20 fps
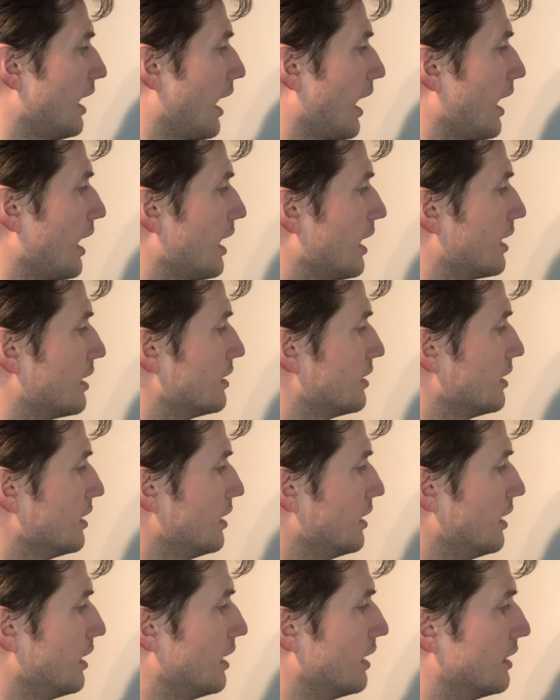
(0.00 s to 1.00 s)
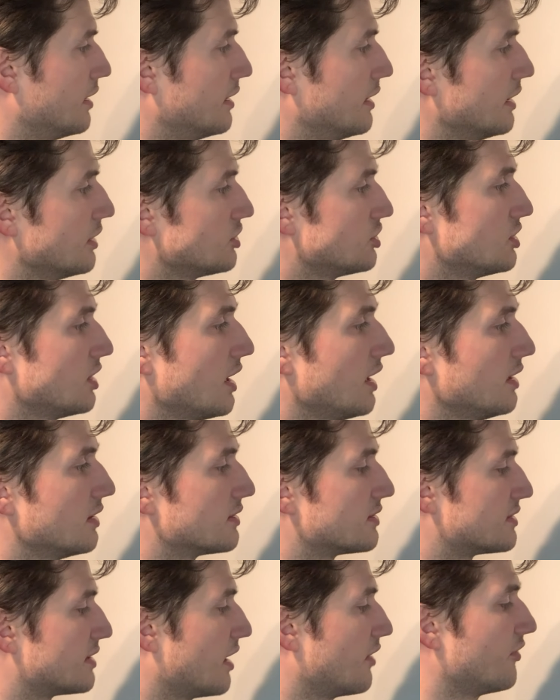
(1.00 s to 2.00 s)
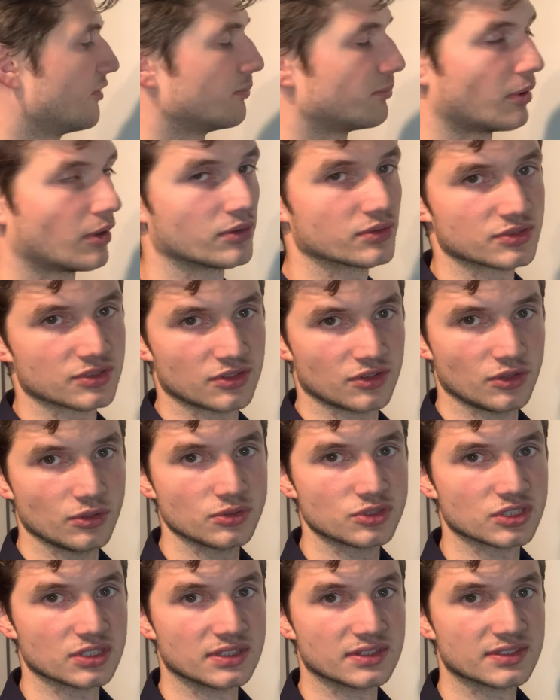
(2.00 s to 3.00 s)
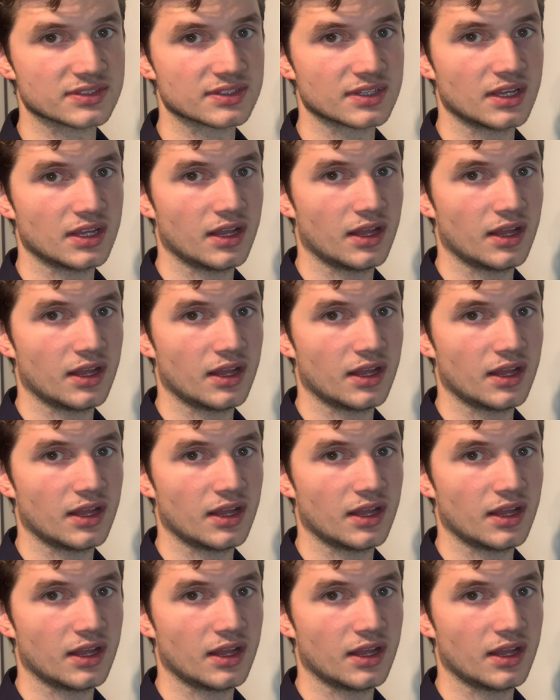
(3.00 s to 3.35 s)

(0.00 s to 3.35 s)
And initiate self imposed solutions.